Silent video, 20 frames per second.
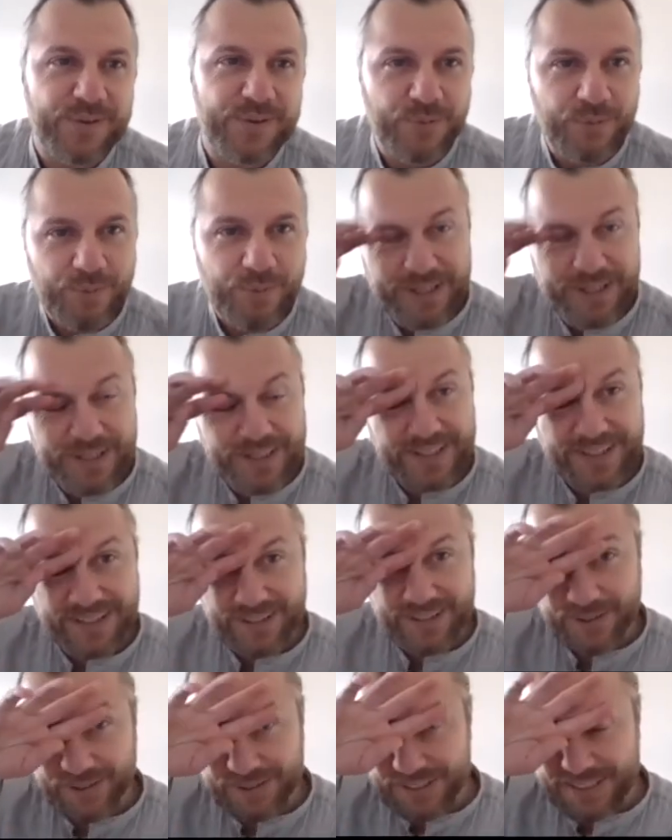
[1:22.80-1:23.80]
we
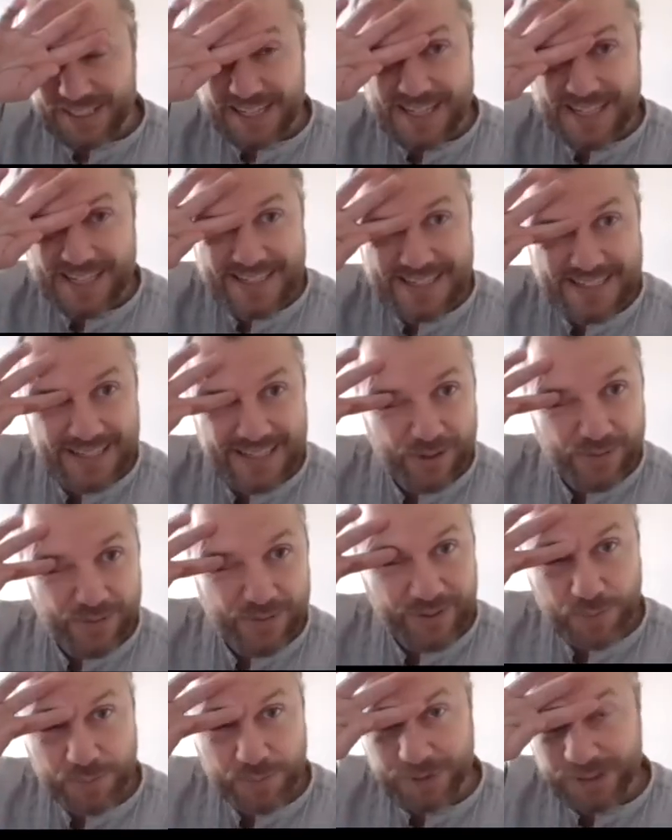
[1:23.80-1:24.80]
looked at
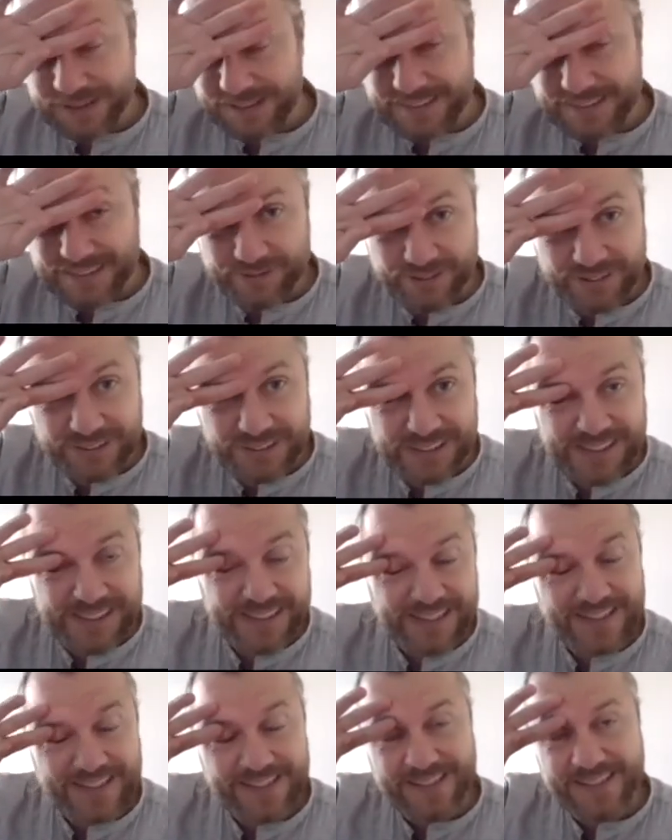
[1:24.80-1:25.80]
Self-Help Plus
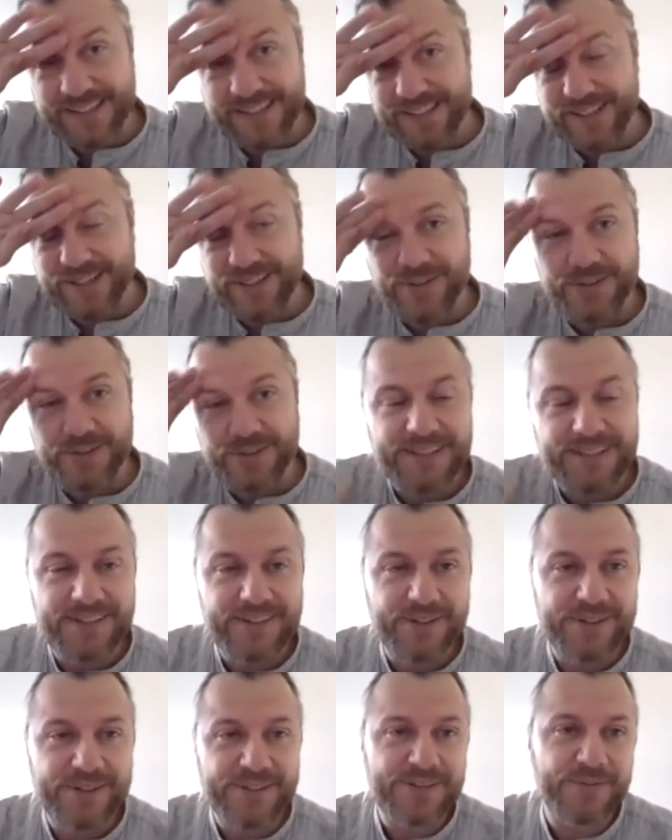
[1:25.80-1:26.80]
differently than you did
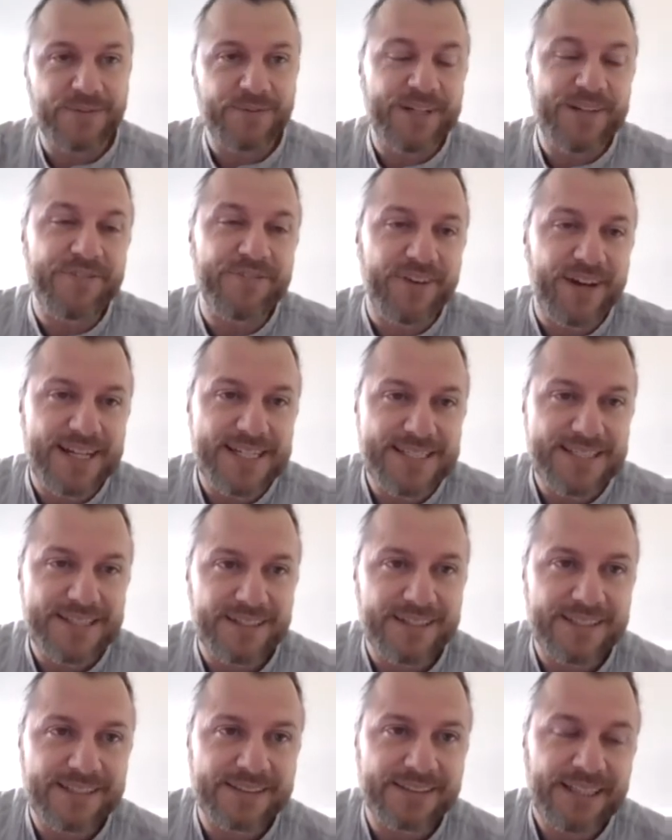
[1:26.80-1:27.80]
in the redefined
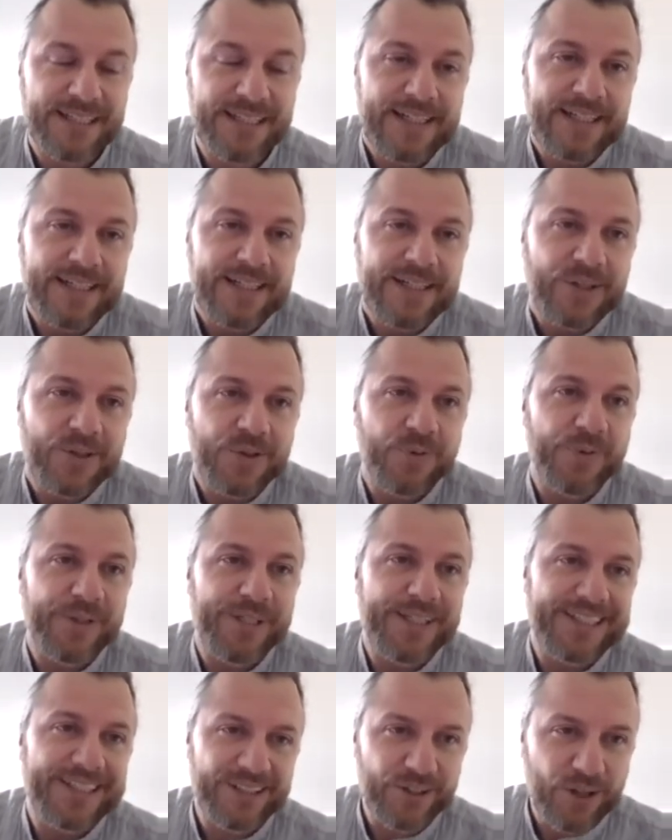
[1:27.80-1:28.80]
studies. We
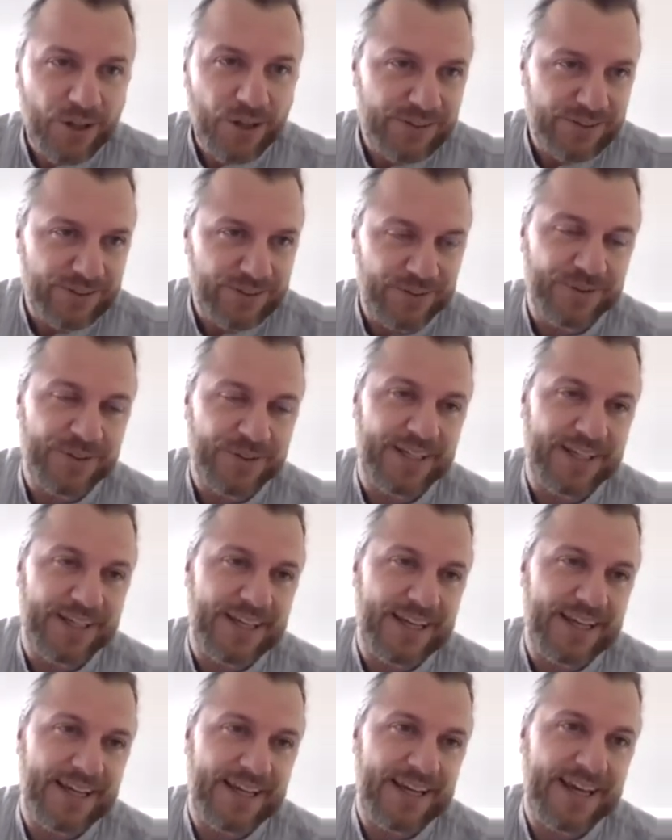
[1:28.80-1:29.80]
did not look
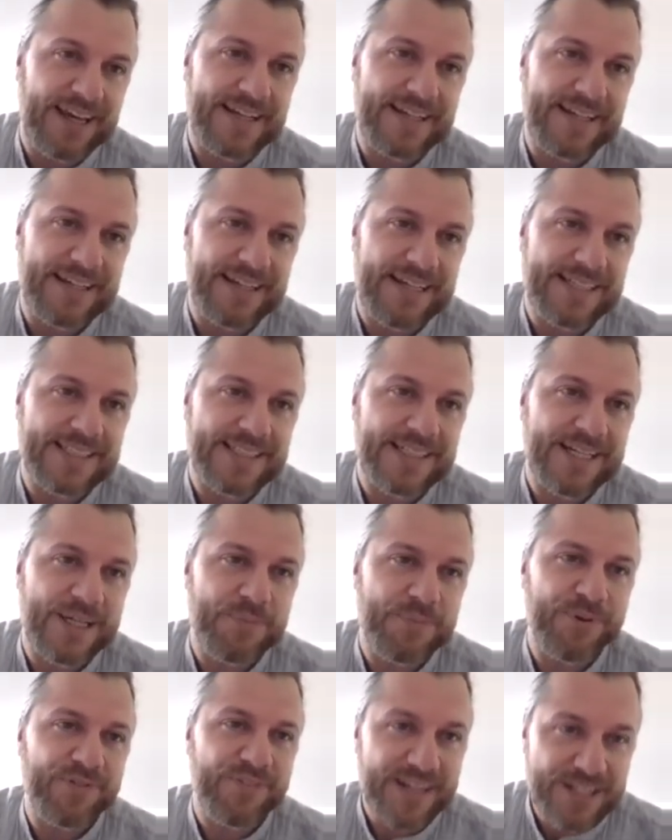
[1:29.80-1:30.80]
at it as a
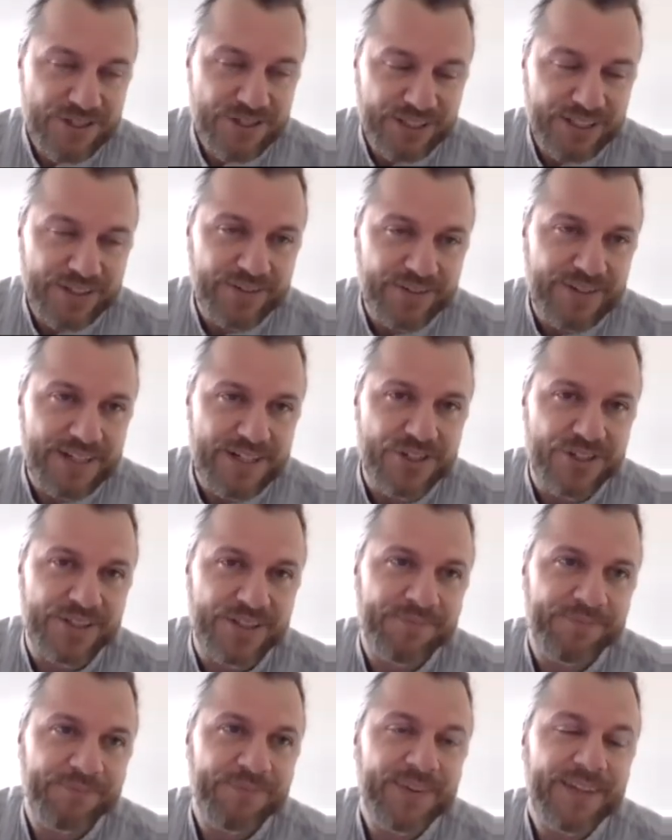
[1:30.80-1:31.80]
prevention
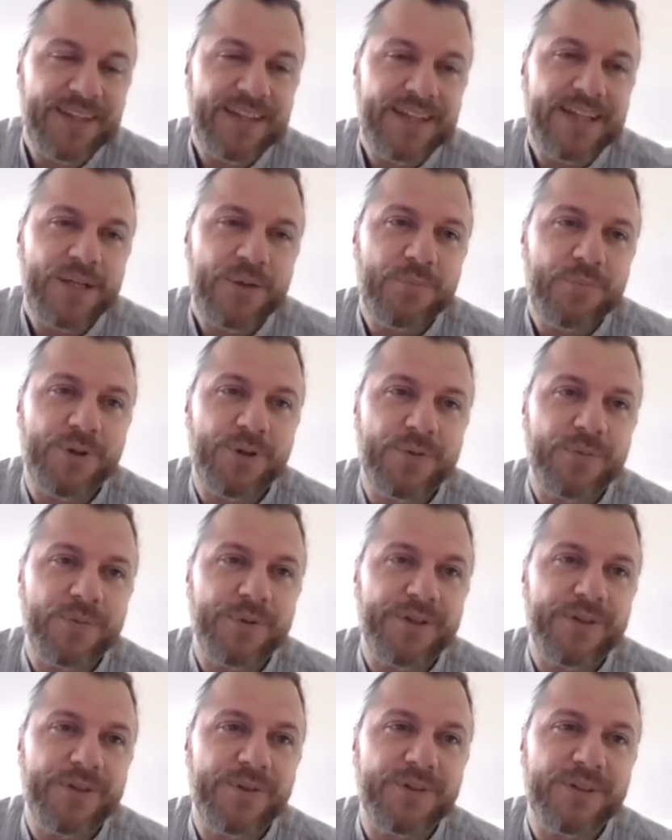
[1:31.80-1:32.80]
intervention, but
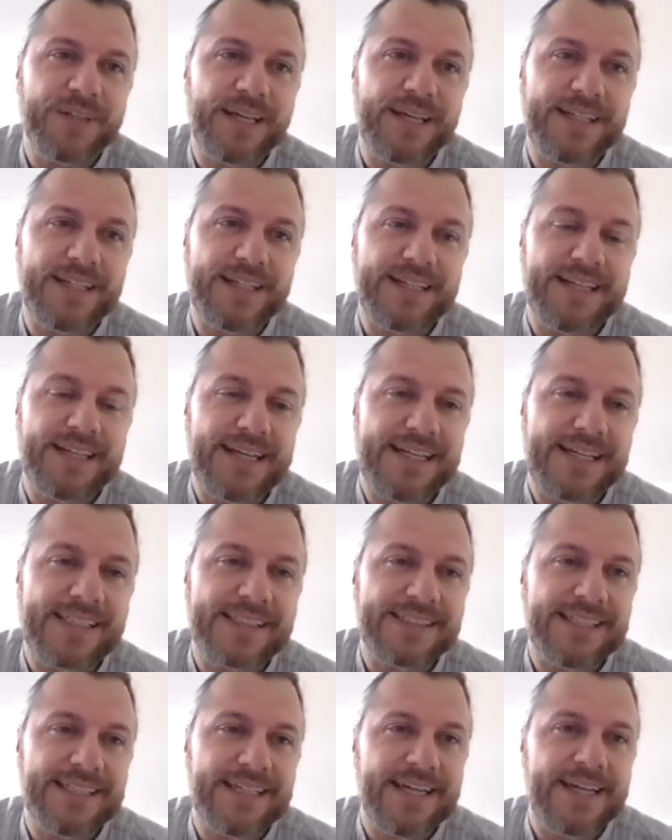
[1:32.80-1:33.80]
we looked at it
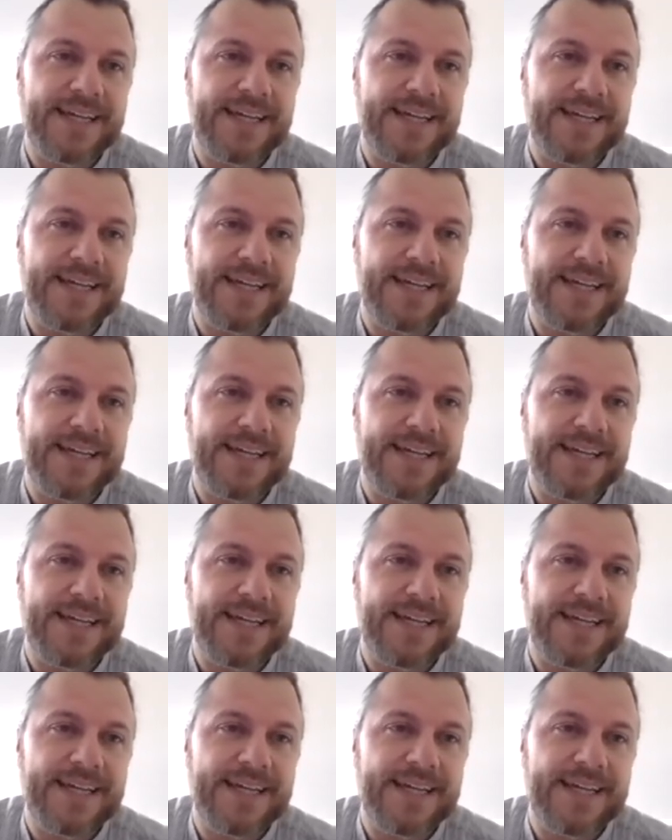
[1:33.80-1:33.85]
as